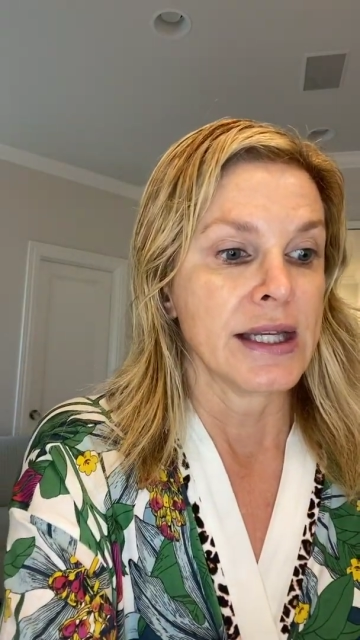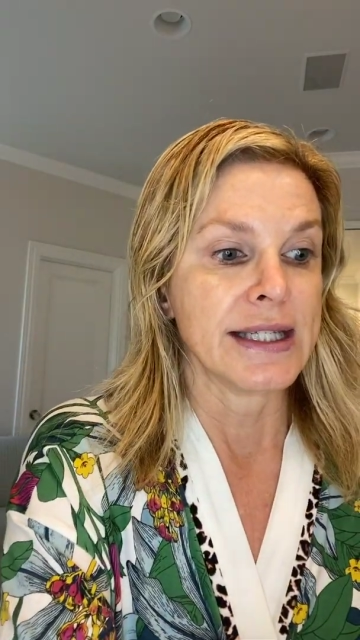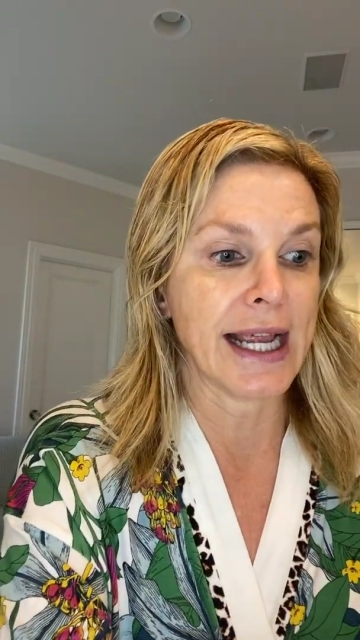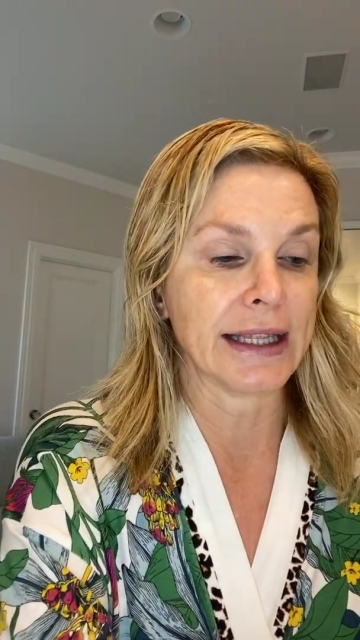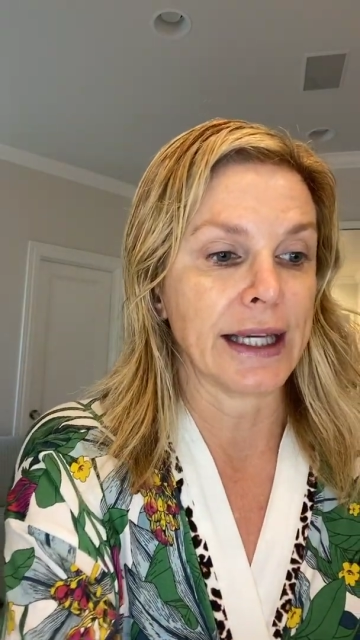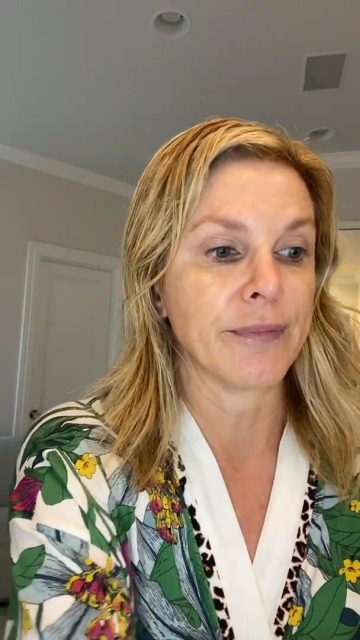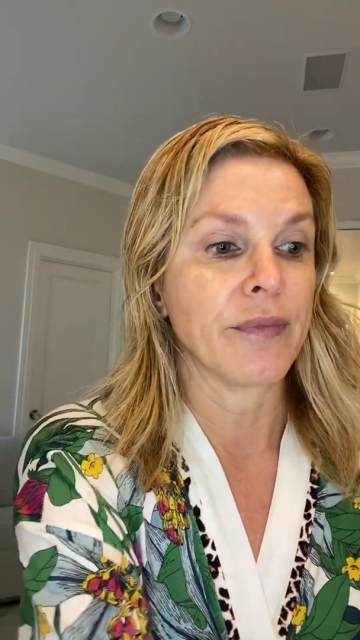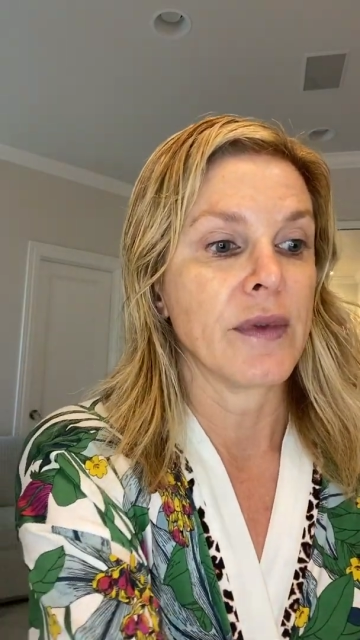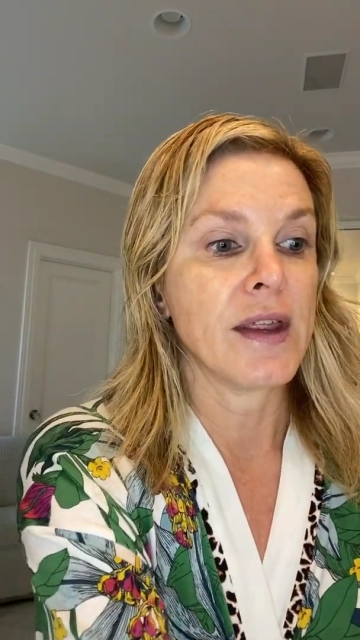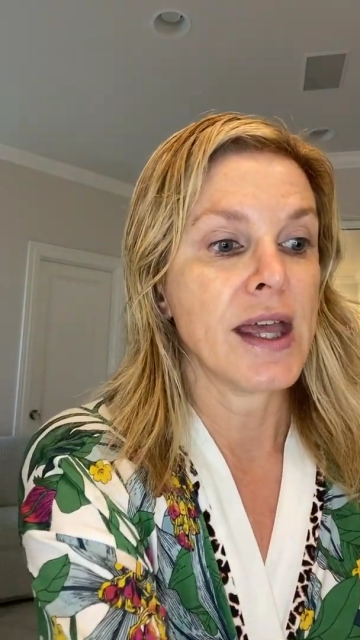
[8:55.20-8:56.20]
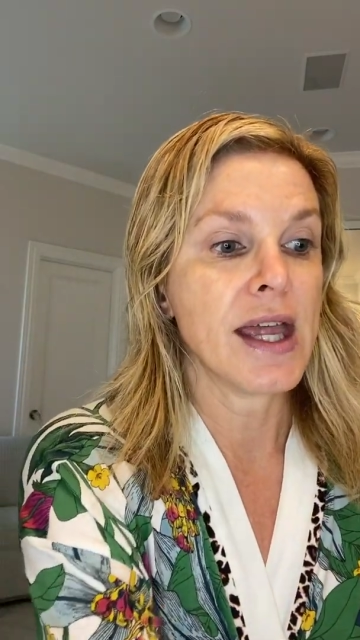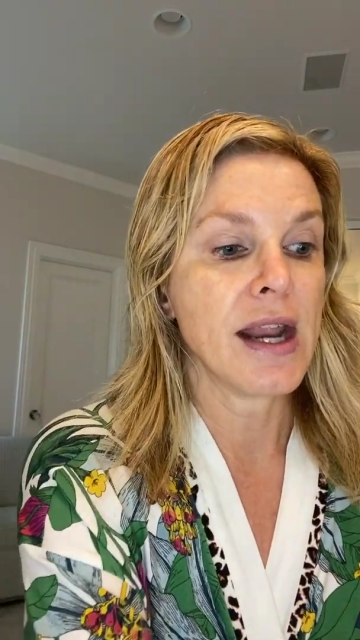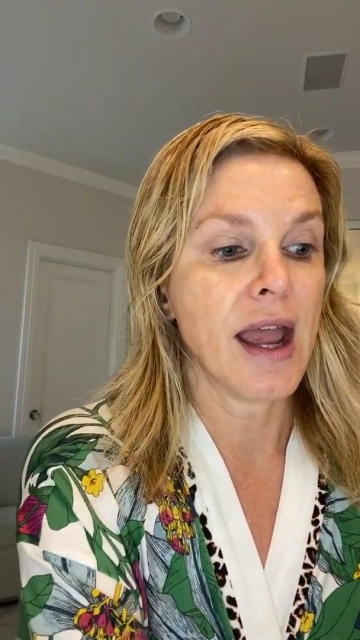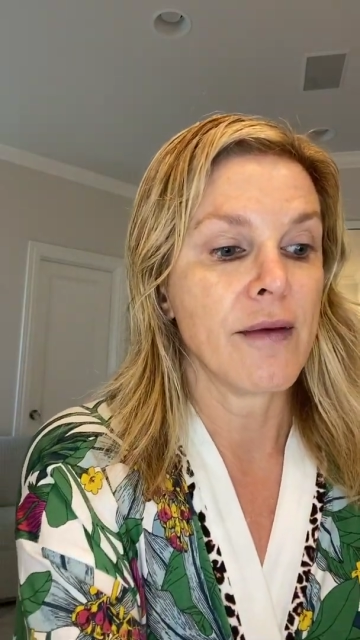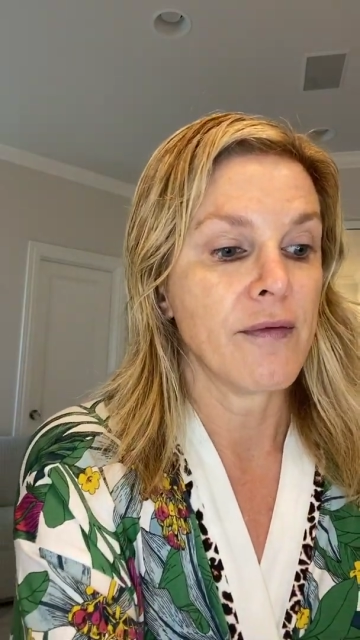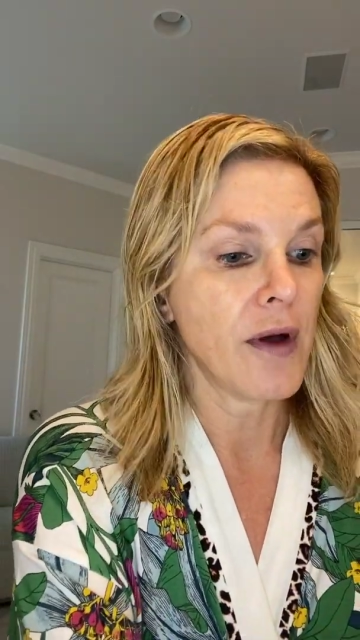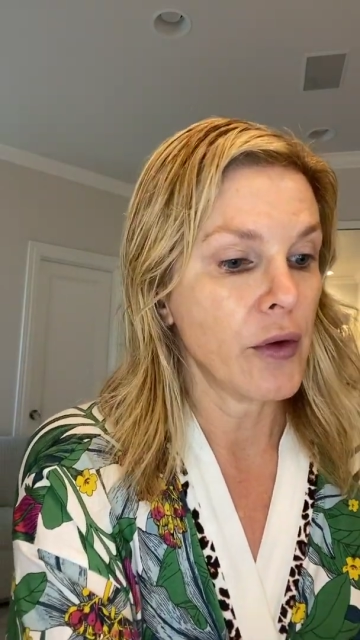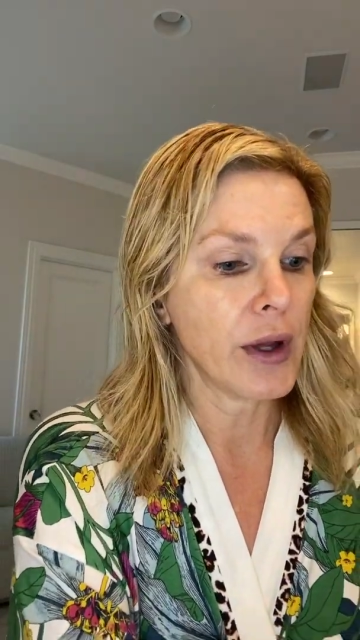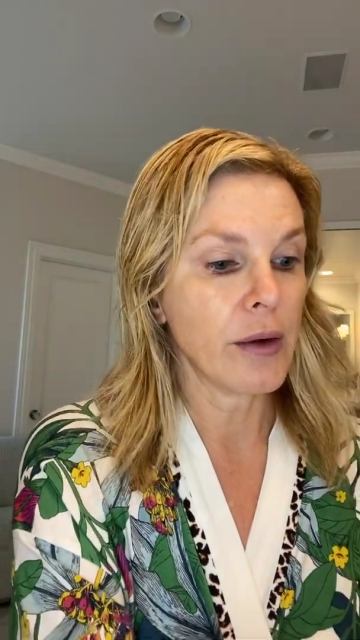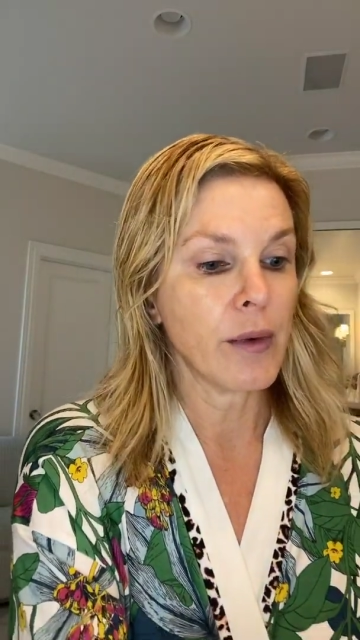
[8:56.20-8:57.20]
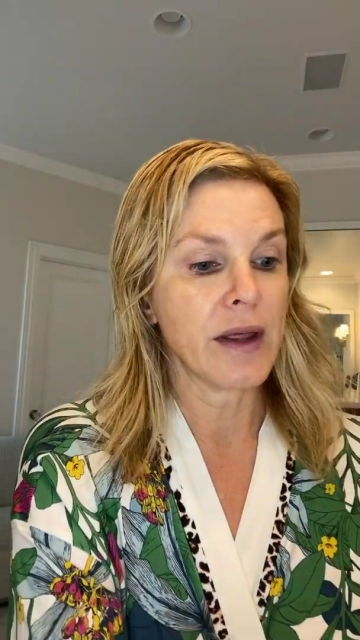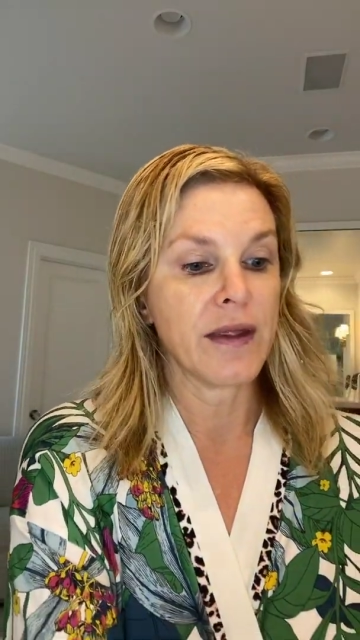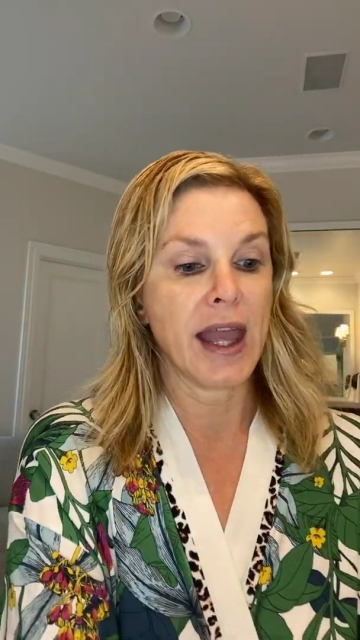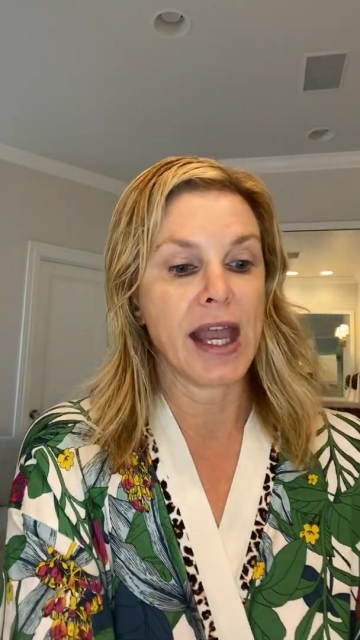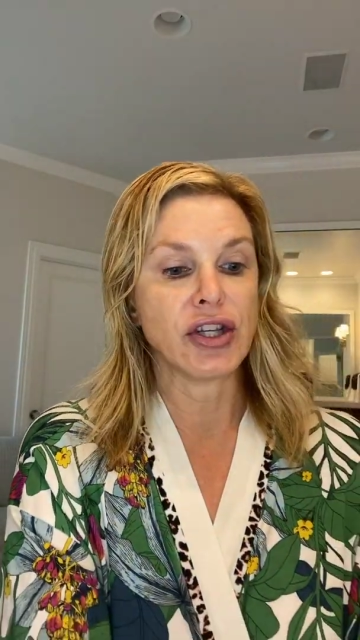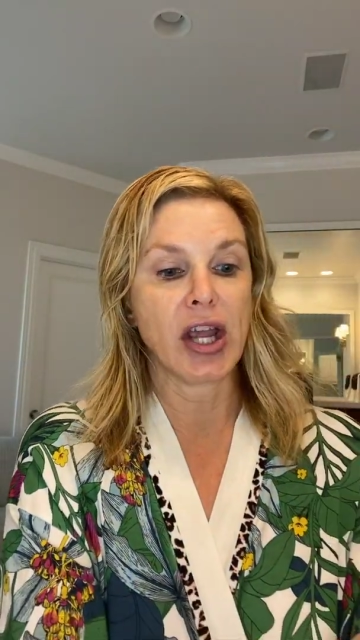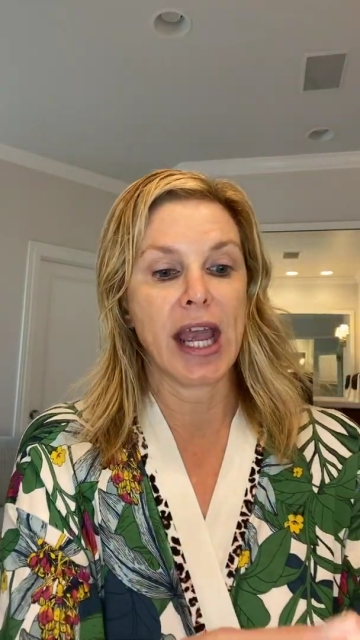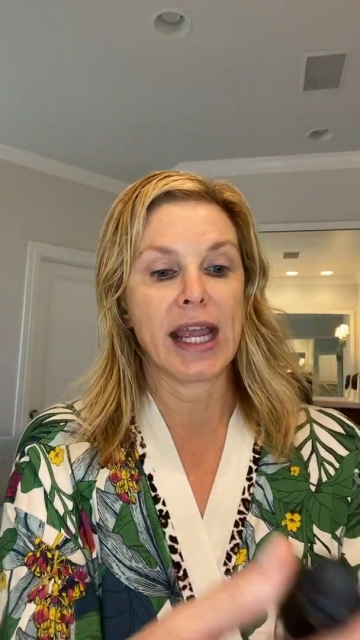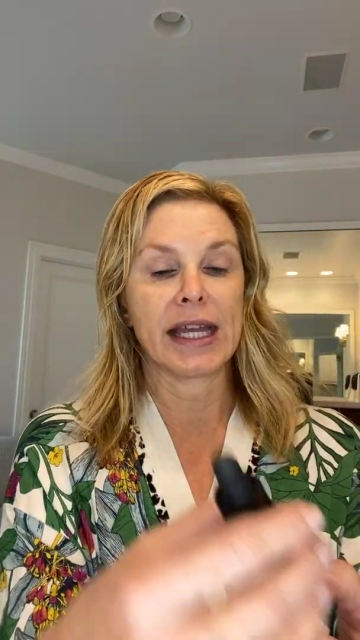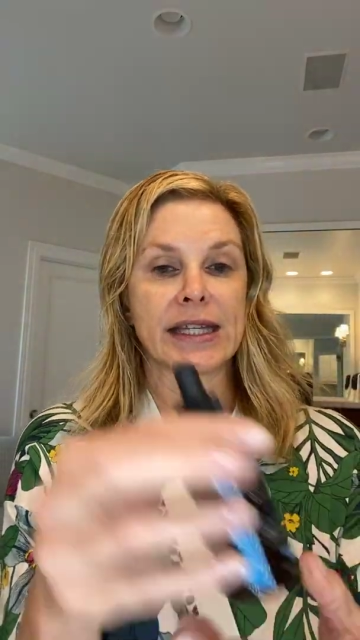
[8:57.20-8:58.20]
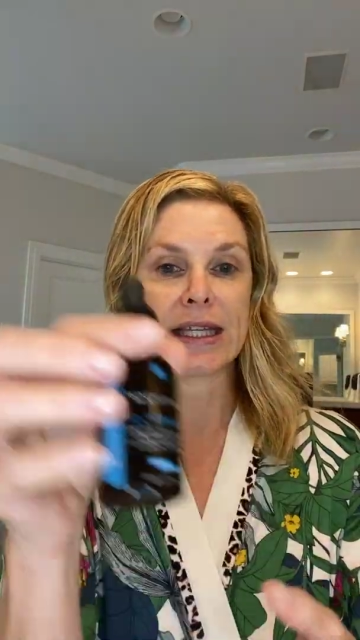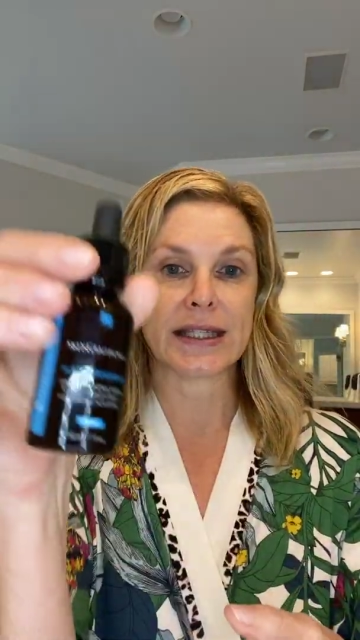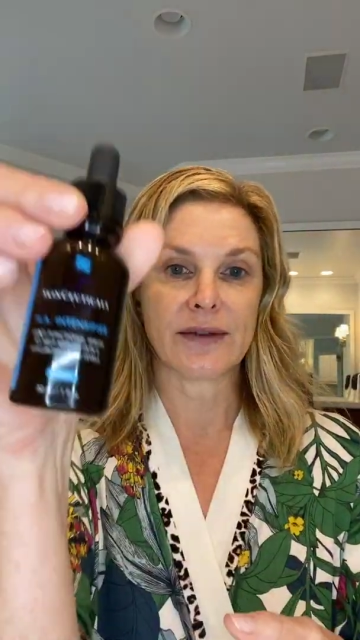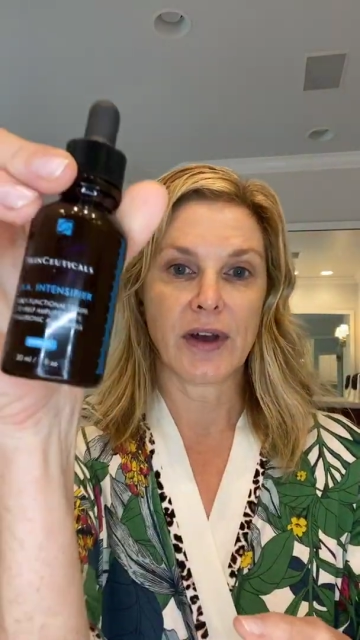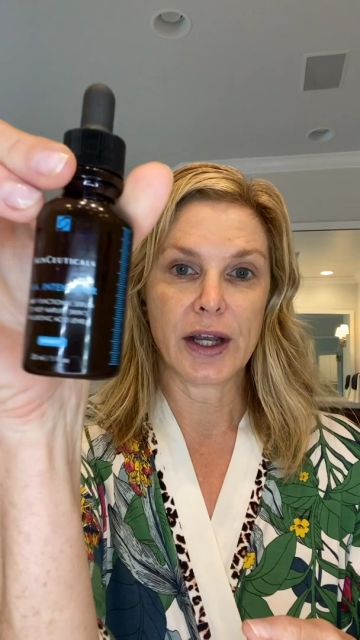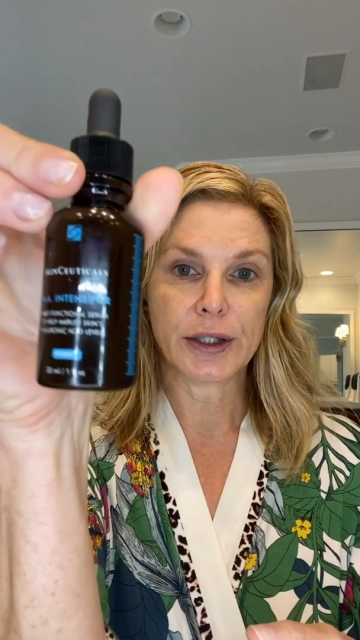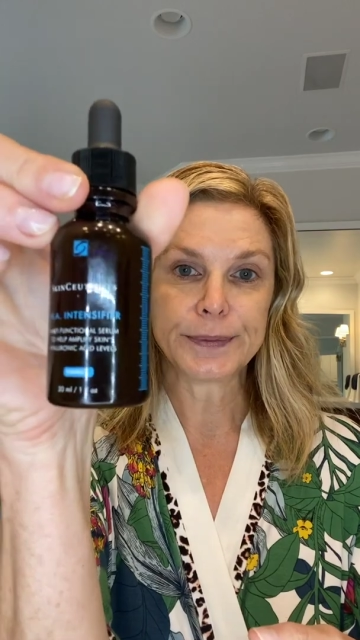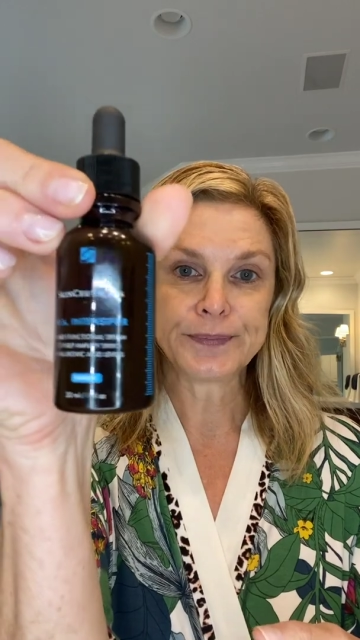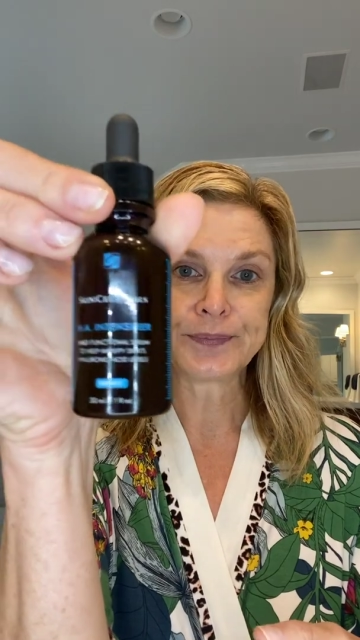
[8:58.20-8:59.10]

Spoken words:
Daily. Then I am following with the HA Intensifier.